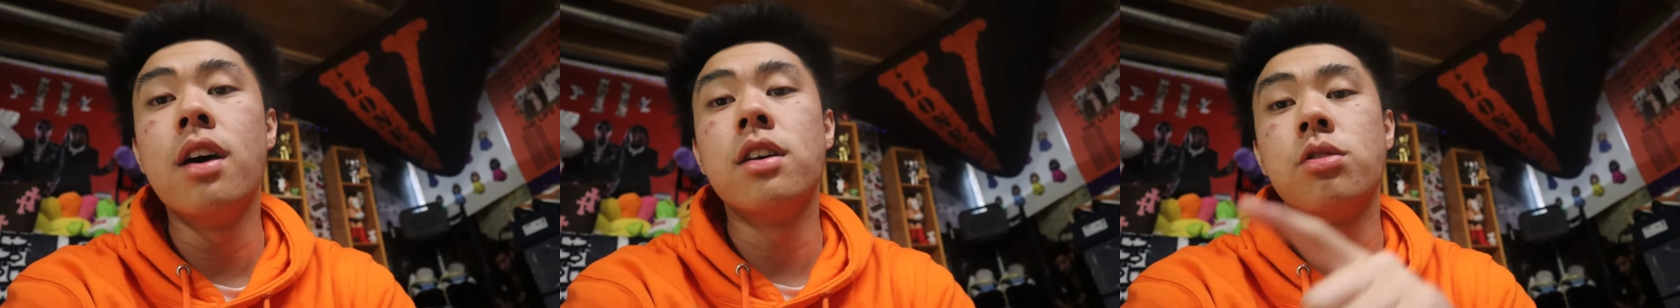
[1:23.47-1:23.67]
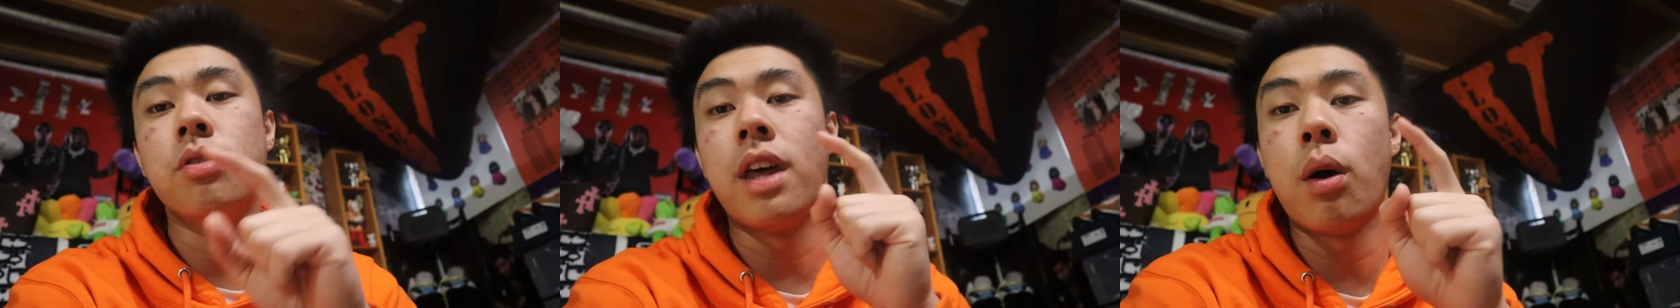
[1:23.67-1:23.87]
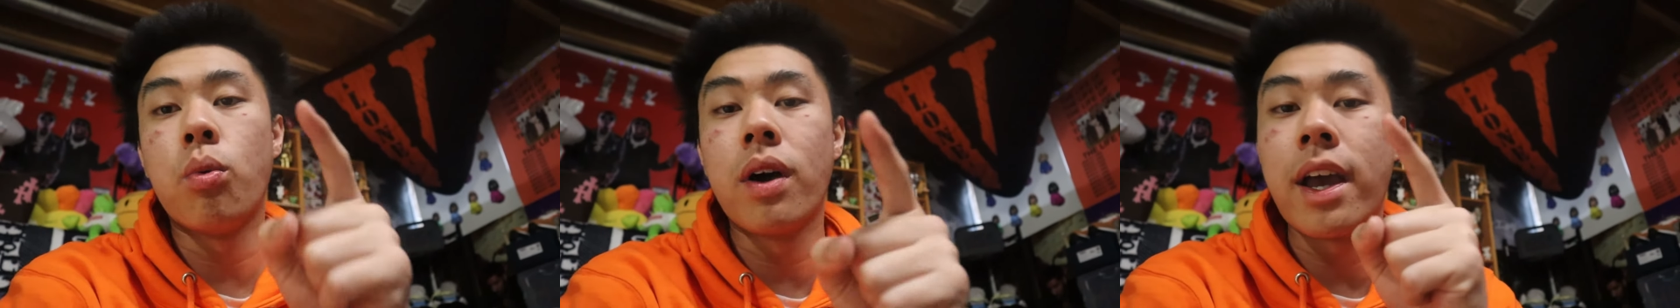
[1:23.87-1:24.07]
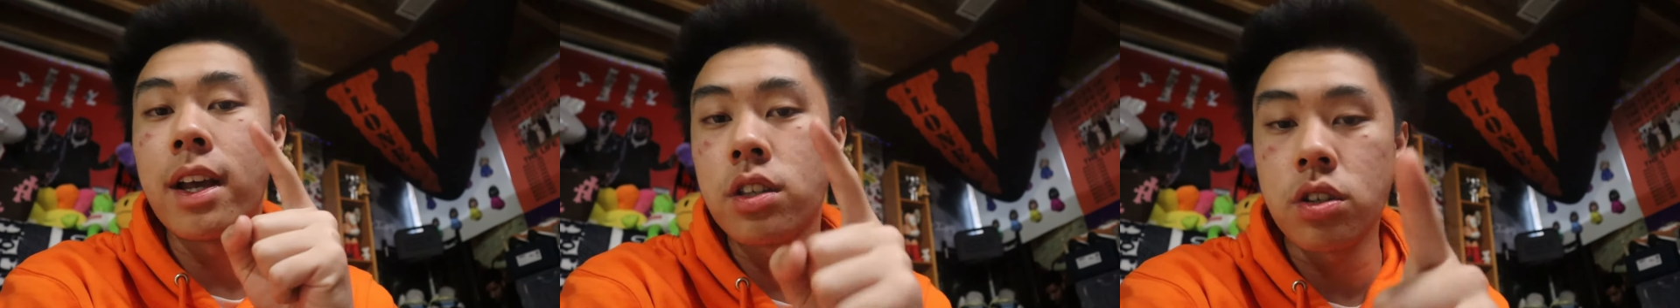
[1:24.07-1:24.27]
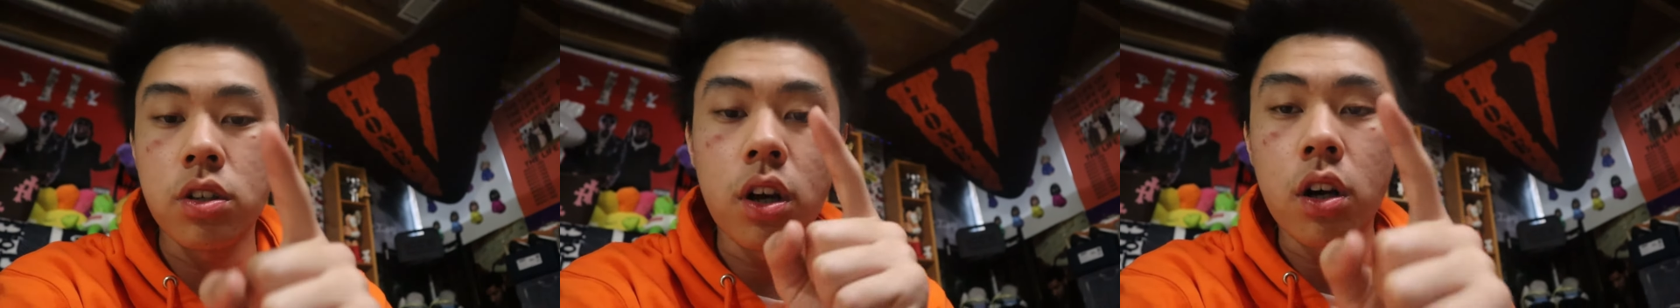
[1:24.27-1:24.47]
So that will
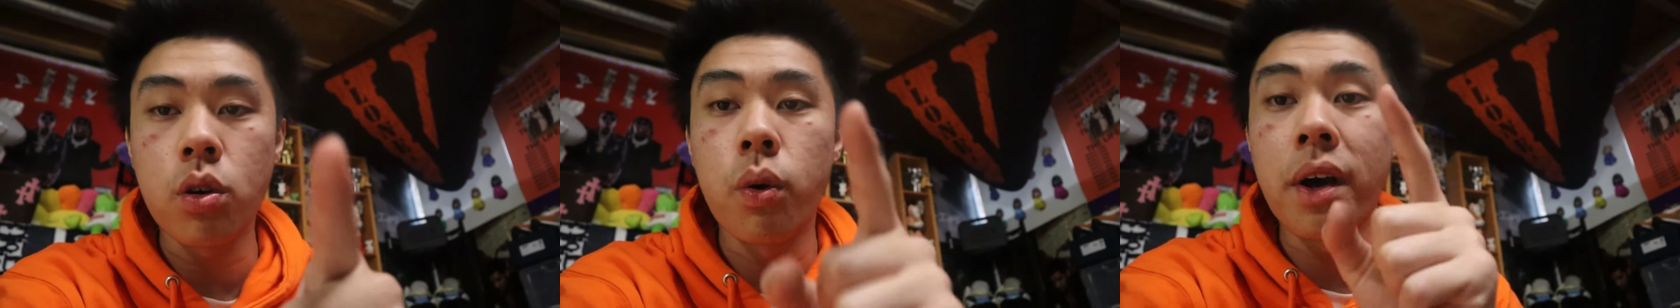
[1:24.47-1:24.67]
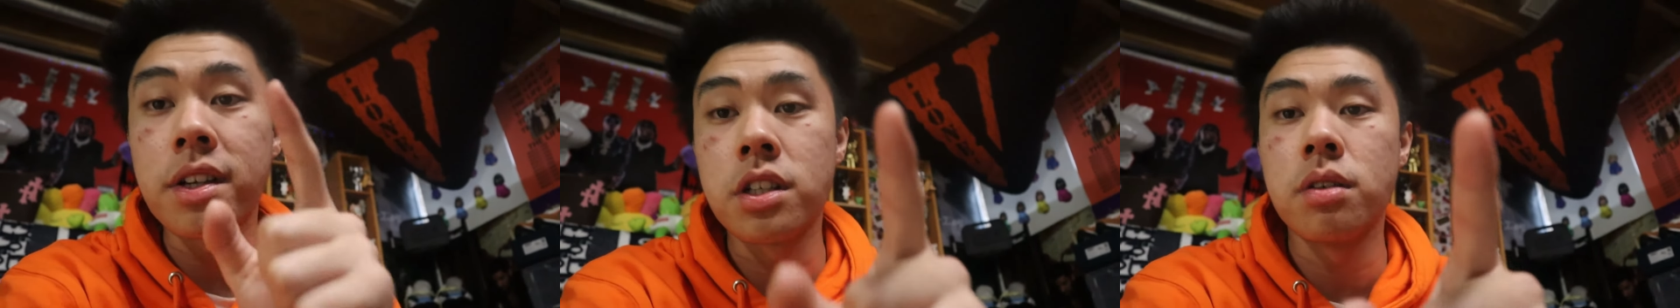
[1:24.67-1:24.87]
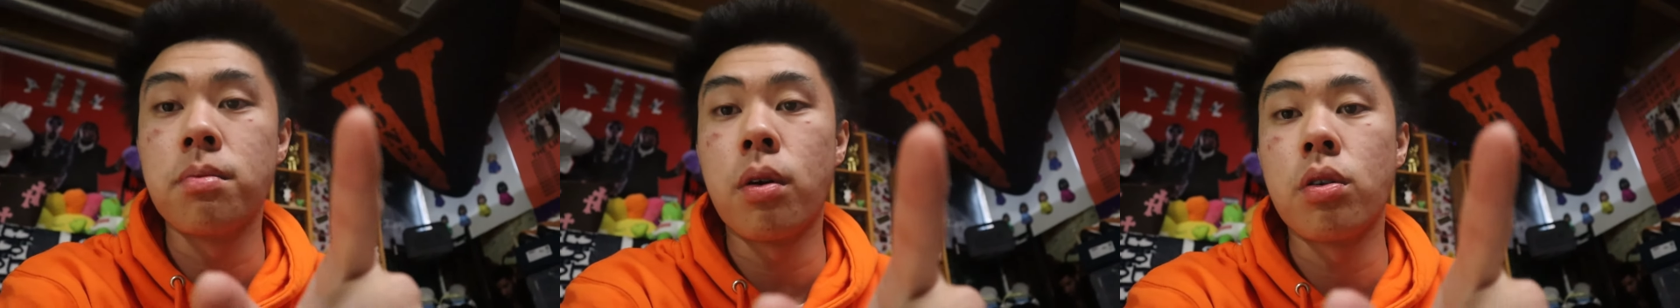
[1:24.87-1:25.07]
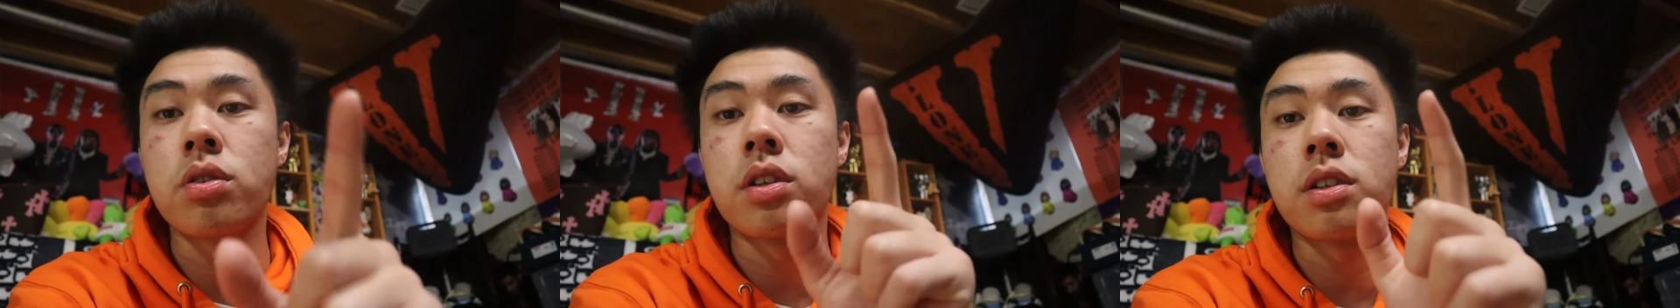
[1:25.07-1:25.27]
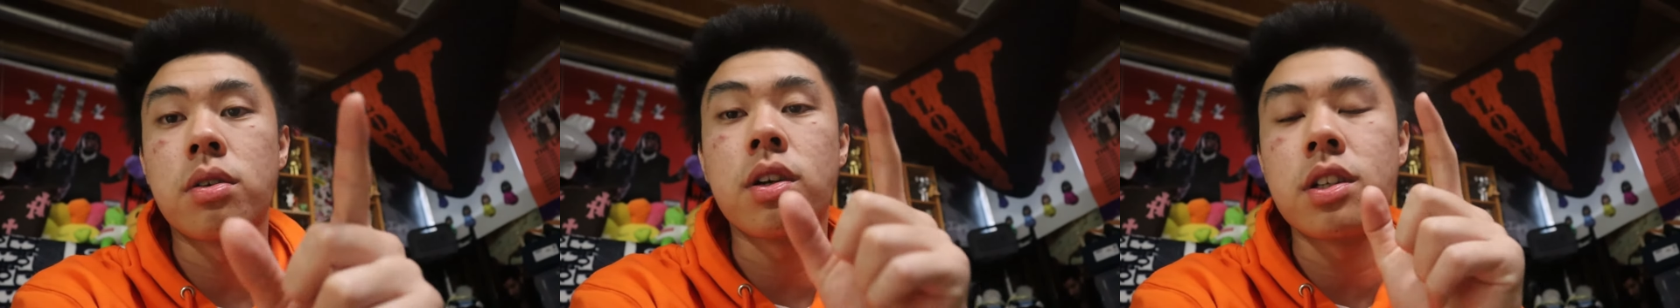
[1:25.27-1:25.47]
answer y'all question, bro. So